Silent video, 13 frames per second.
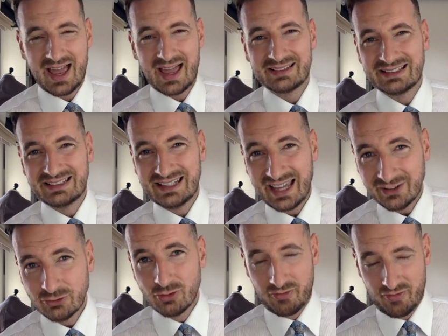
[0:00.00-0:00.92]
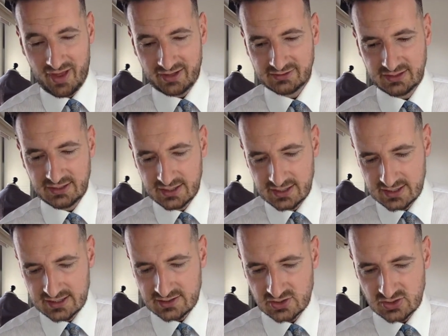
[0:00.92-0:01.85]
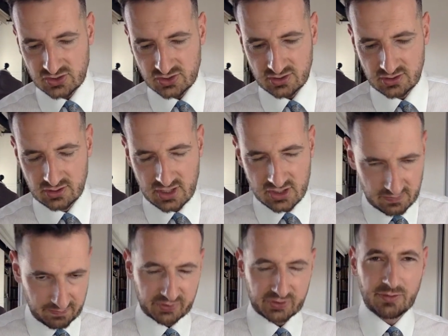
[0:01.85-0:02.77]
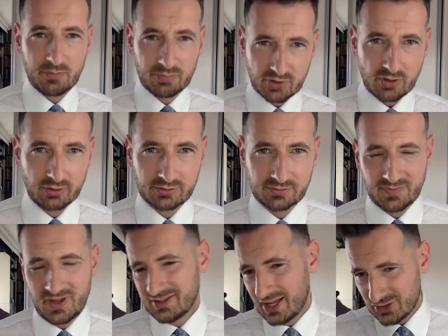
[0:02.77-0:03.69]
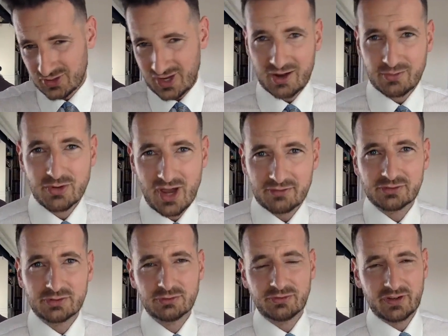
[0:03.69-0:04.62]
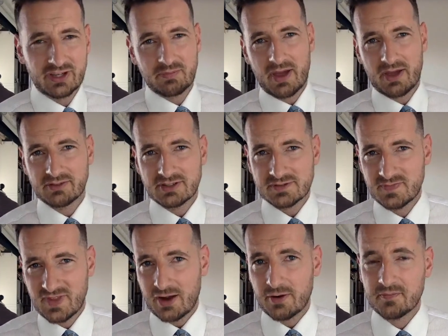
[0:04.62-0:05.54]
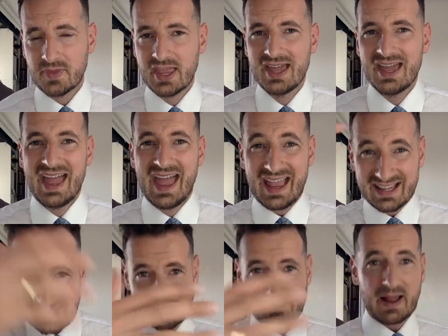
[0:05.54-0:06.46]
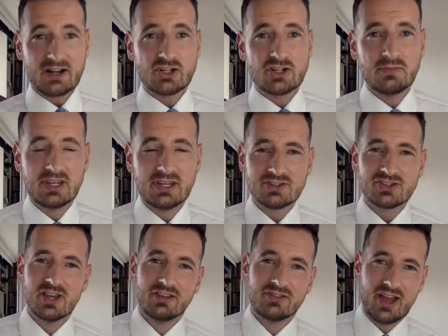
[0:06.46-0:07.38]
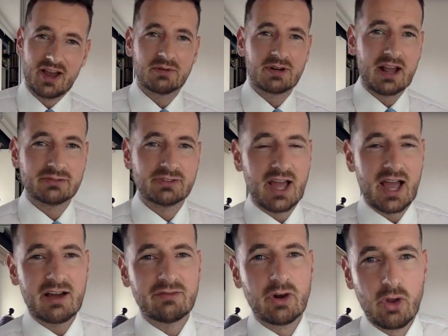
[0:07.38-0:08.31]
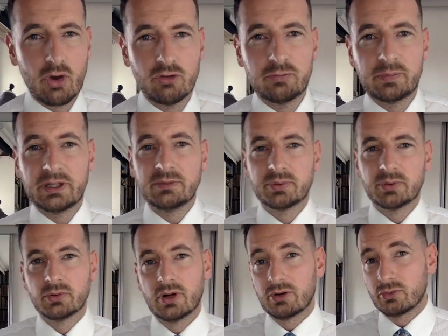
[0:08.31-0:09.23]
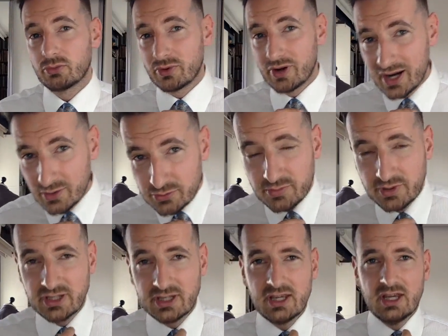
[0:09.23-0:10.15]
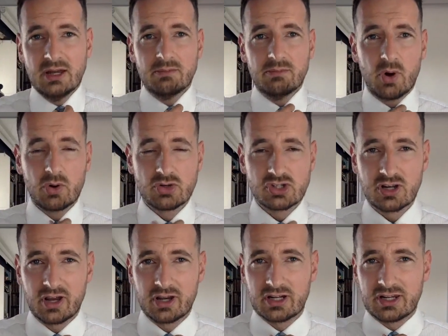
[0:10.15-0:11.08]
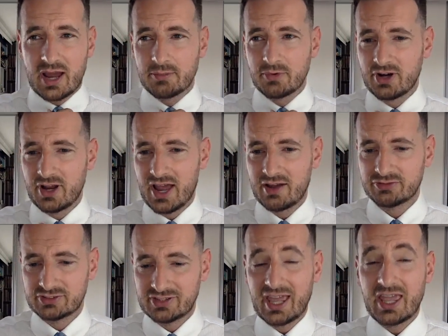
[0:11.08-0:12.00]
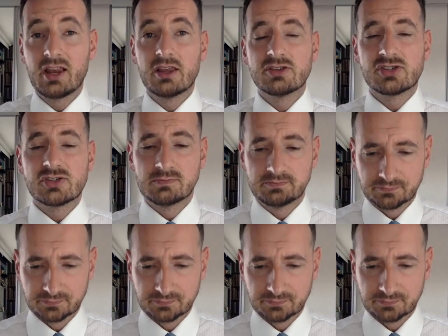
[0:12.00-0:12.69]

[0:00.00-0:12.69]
at the end of that is a premium product, and that's how you have to think about this. Now, expansion means that I would have to have a lot of people around me. Most likely, I'm going to have tailors